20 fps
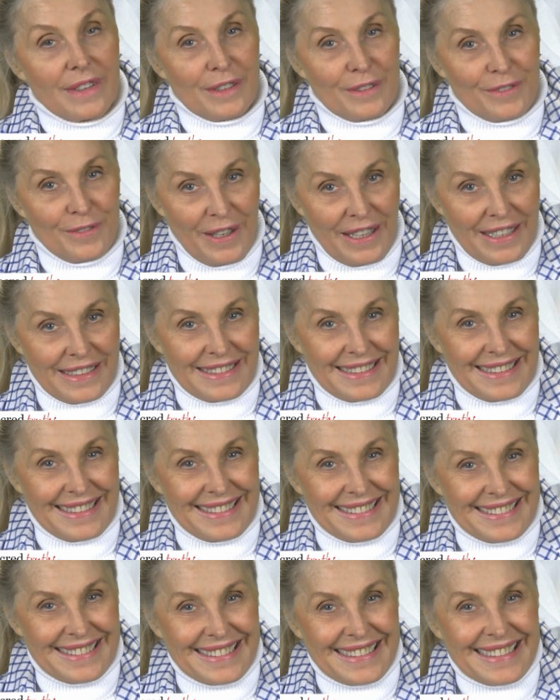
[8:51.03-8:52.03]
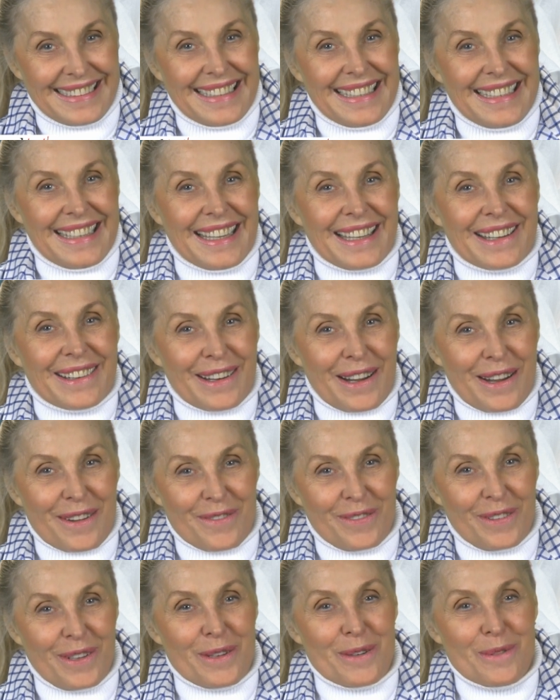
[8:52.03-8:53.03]
Finally, here are a
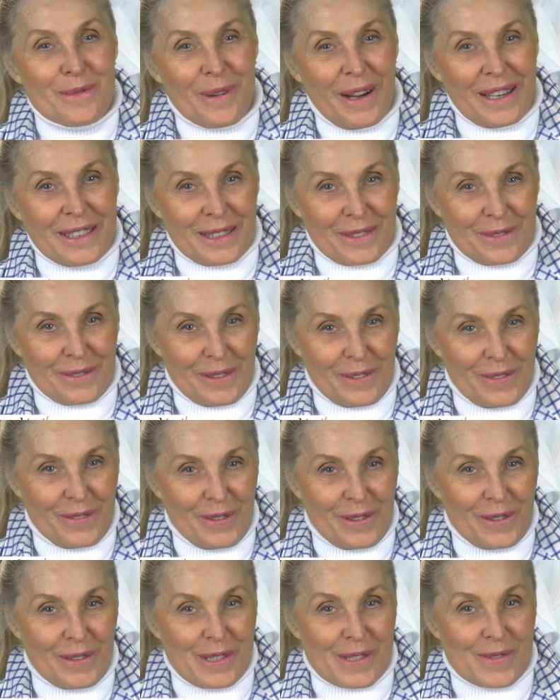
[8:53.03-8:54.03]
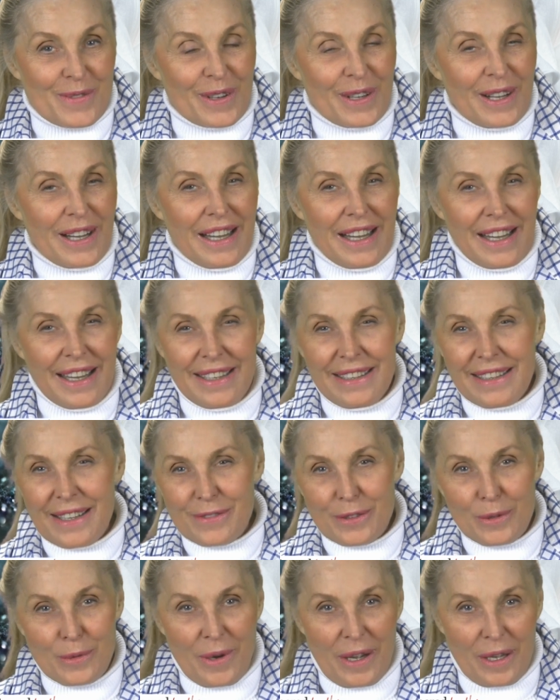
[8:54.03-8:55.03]
few wonderful foods for high
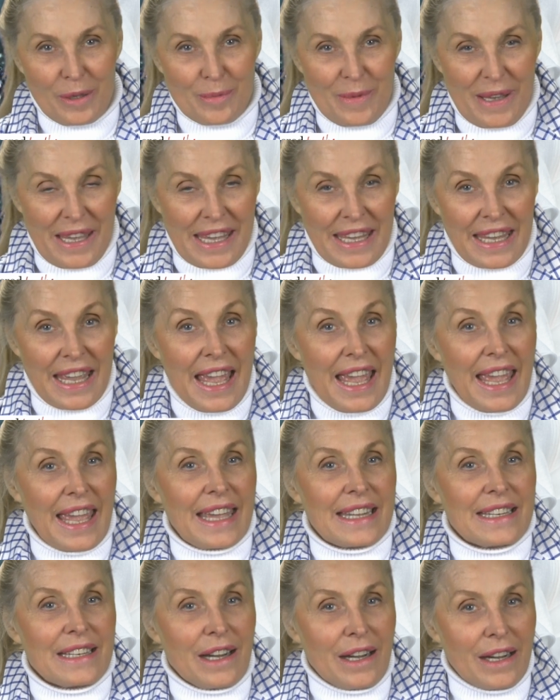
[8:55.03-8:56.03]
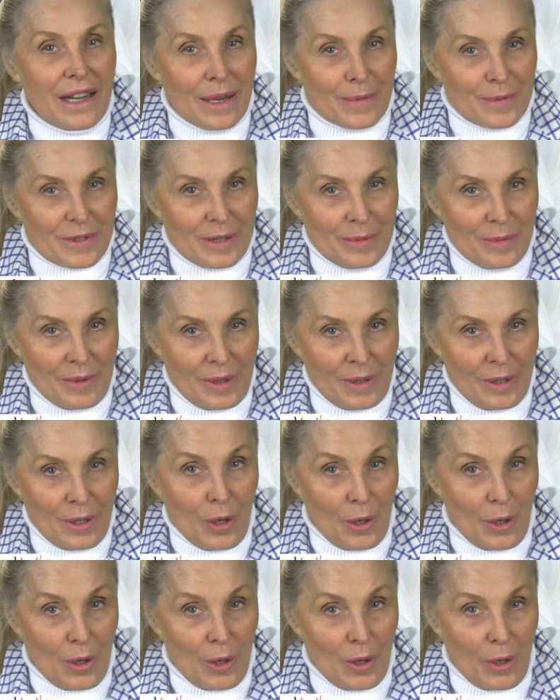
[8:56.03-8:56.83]
level well being and optimal